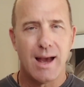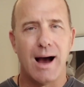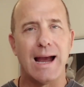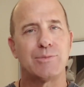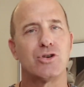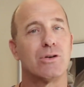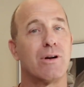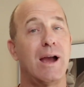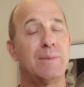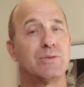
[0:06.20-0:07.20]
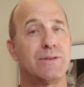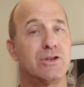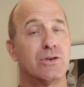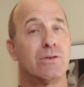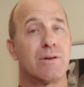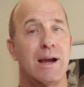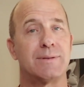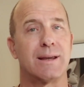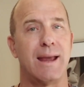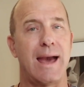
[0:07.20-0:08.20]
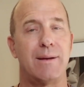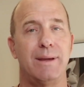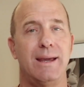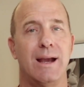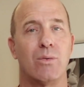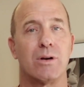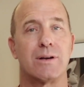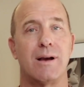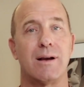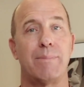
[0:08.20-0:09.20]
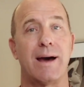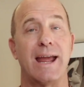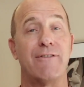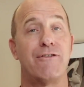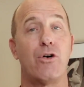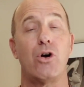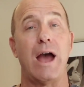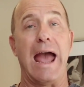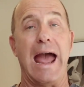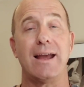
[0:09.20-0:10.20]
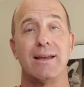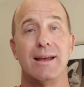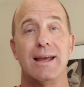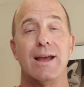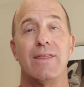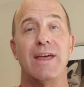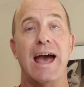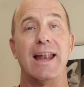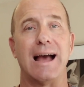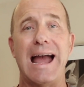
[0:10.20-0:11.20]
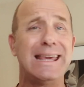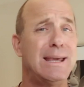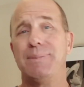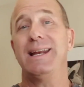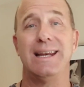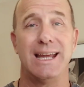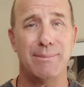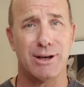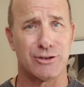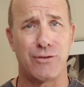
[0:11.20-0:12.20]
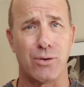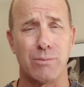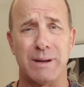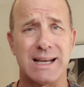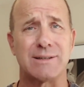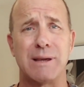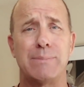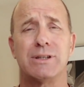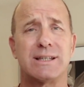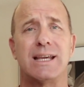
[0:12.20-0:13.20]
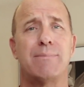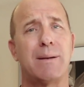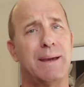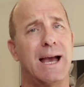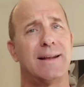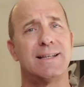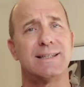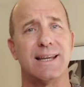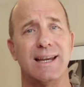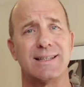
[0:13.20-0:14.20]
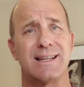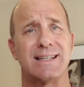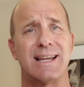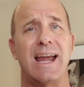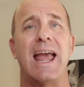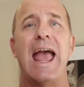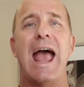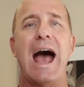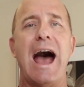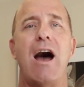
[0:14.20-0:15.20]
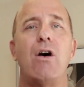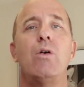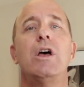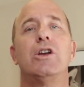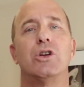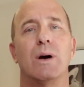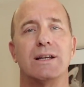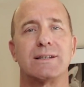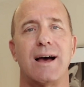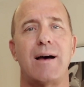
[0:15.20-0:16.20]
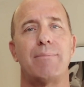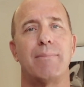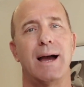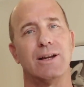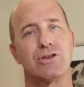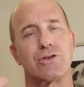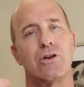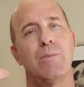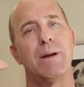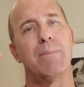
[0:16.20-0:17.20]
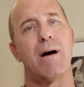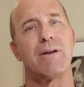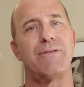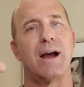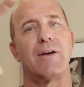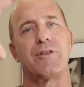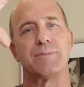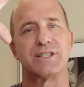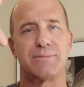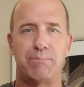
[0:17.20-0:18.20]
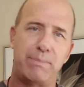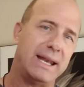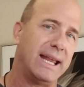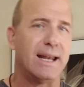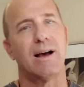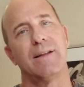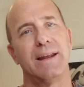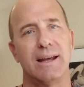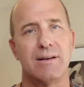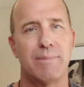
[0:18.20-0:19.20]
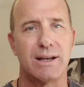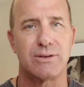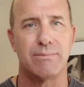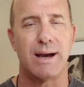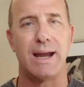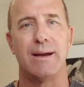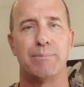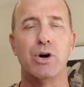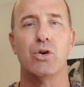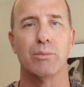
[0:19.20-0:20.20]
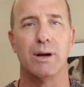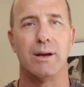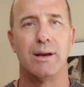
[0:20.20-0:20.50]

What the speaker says: Hi, I'm Joel Grimes with the Joel Grimes Academy, and we're going to talk about a photo hack that I keep getting emails for because people see my behind the scenes and they say, how do I stop my strobe and modifier from spinning on the end of my boom?